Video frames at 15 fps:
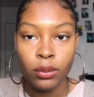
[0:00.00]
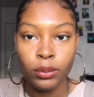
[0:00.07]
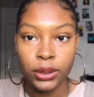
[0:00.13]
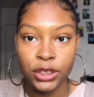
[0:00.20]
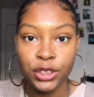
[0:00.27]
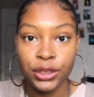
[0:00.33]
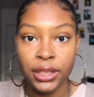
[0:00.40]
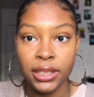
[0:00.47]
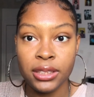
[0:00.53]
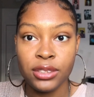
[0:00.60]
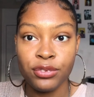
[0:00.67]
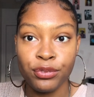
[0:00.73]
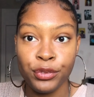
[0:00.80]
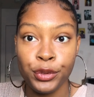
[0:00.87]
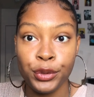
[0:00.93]
which
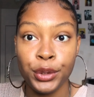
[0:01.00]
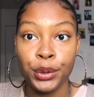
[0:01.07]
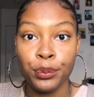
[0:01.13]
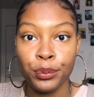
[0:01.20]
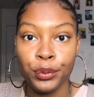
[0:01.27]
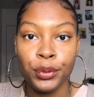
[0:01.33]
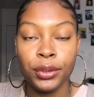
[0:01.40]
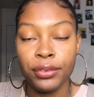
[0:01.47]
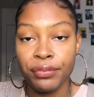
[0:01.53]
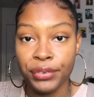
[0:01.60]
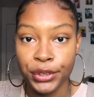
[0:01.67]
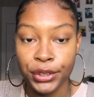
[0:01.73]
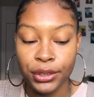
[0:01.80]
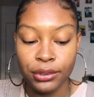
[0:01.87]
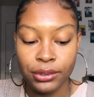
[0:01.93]
stands for rule of
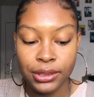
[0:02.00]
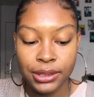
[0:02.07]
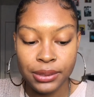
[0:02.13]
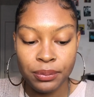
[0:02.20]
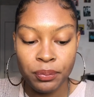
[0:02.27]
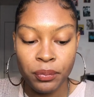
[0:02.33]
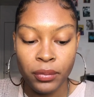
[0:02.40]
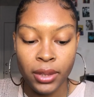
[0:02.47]
thirds.